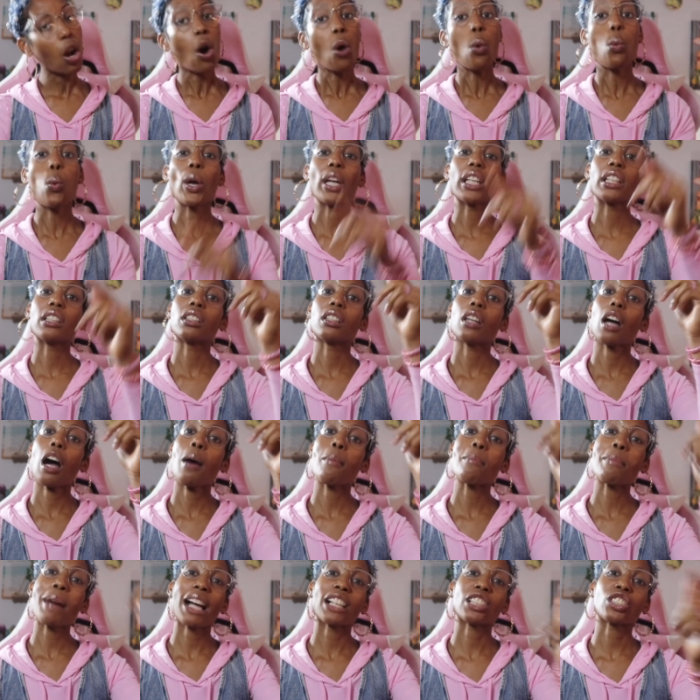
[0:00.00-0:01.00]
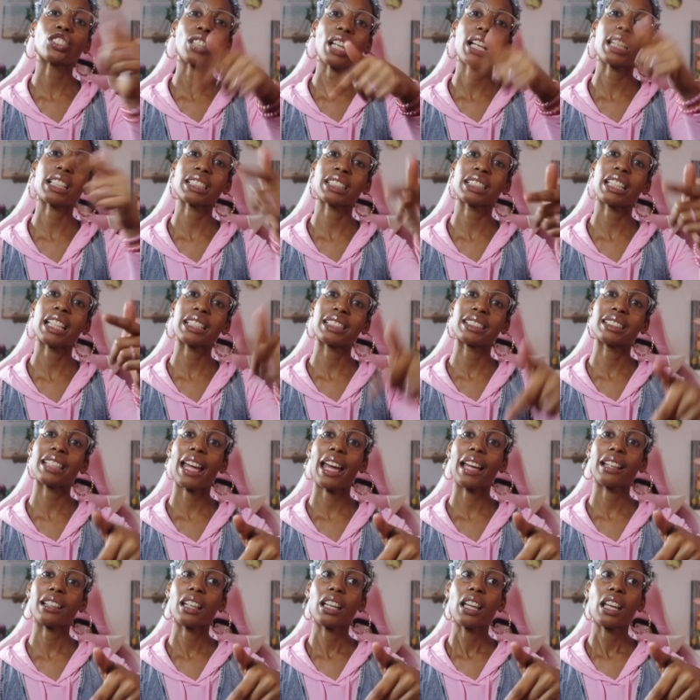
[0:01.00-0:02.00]
When the Hamashiach says
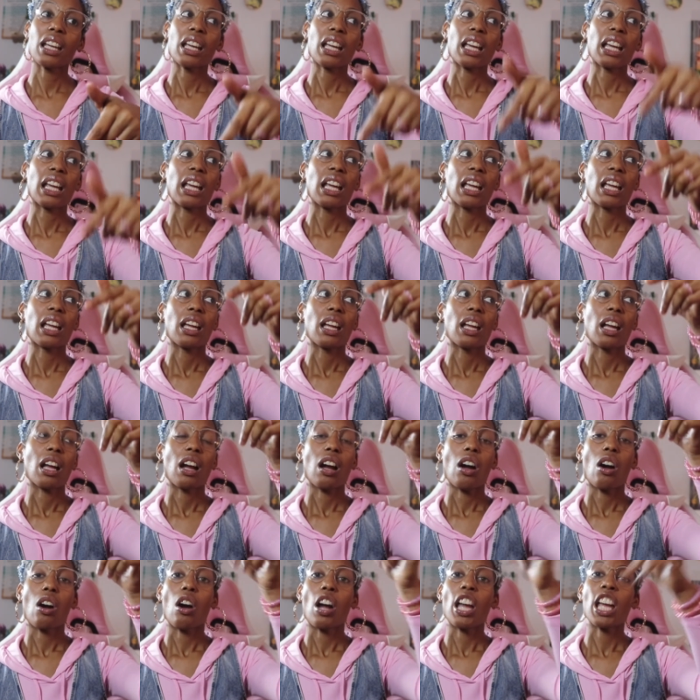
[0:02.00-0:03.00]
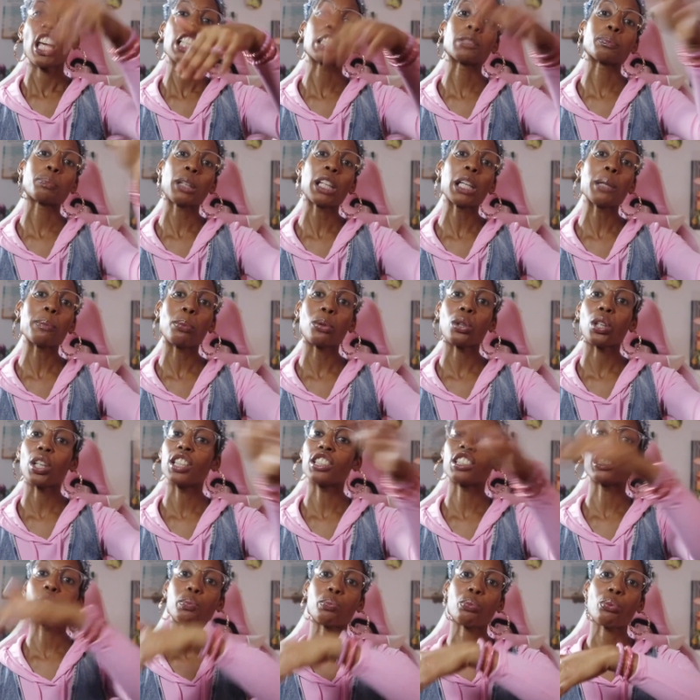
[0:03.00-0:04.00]
that his people
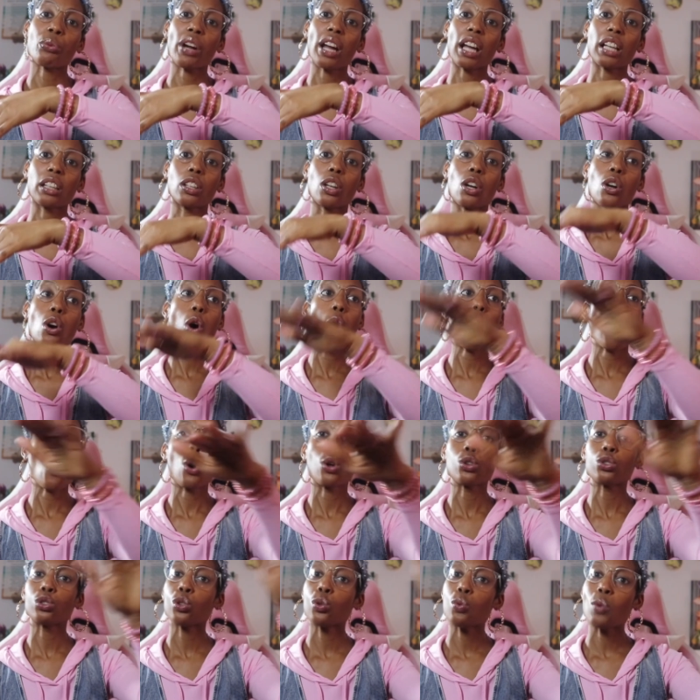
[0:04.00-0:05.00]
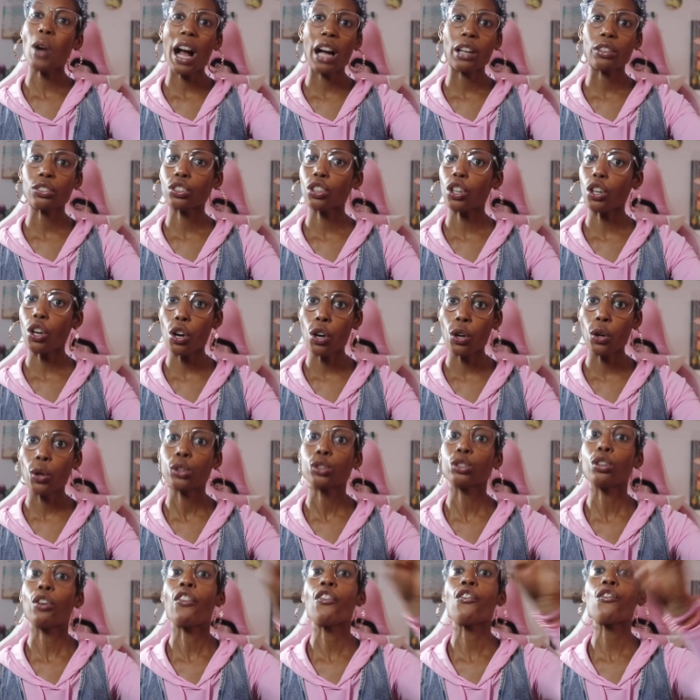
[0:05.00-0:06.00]
is spread all throughout the
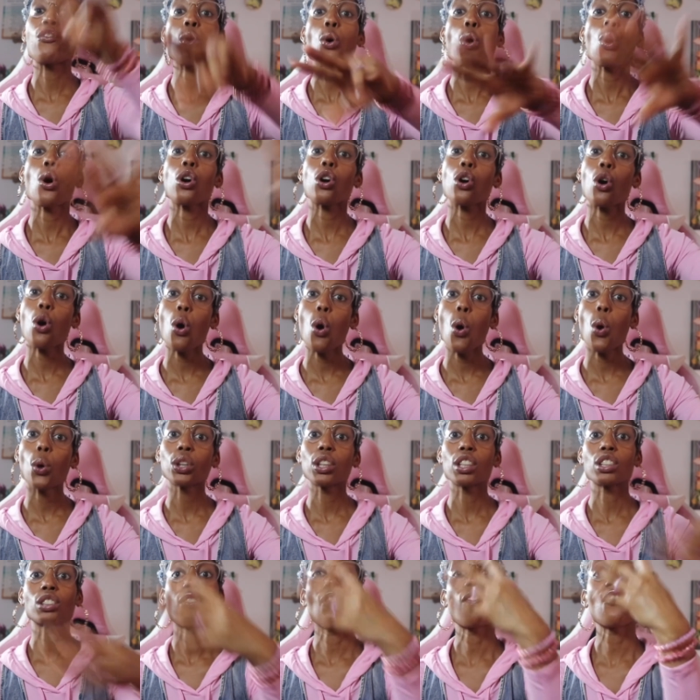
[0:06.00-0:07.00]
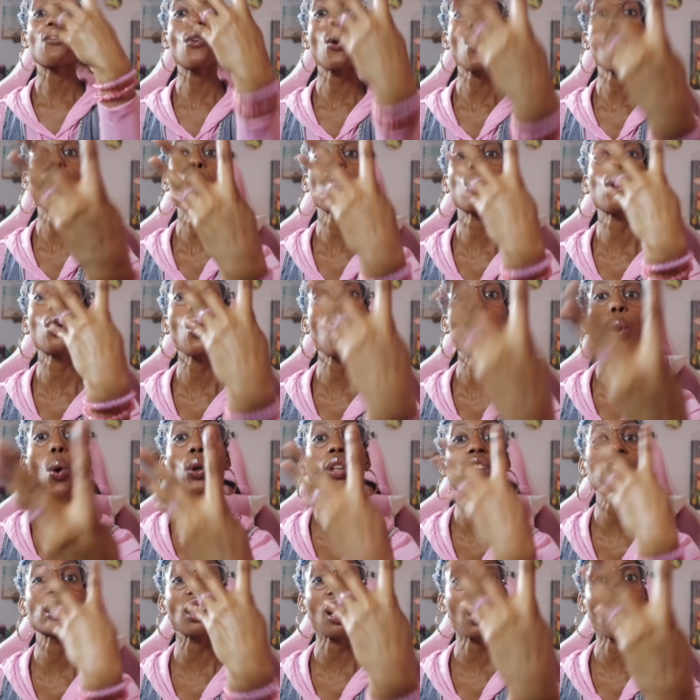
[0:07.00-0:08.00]
earth, the four corners, four
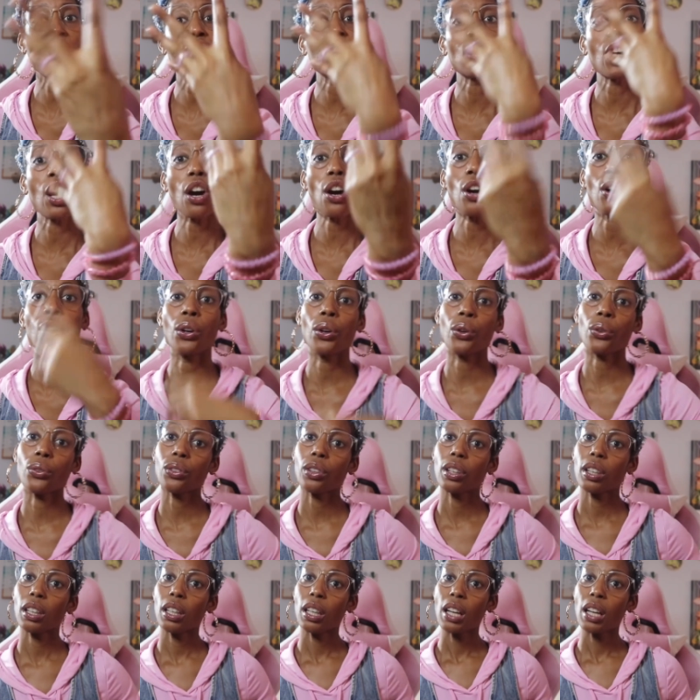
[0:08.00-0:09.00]
corners of the earth.